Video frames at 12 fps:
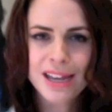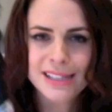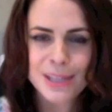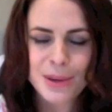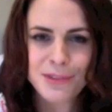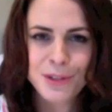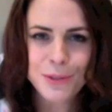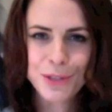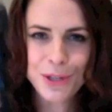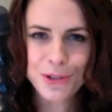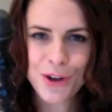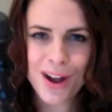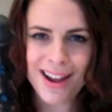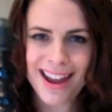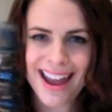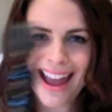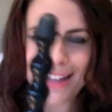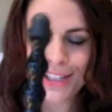So if you do try
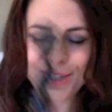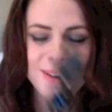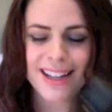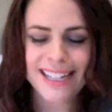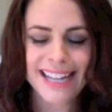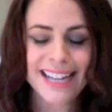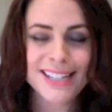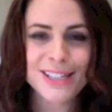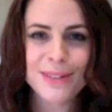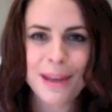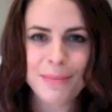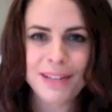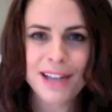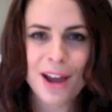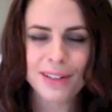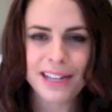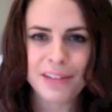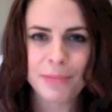it and you like it, do let me
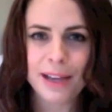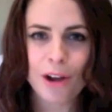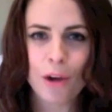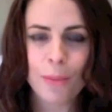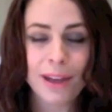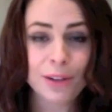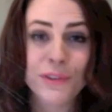know, leave me a comment.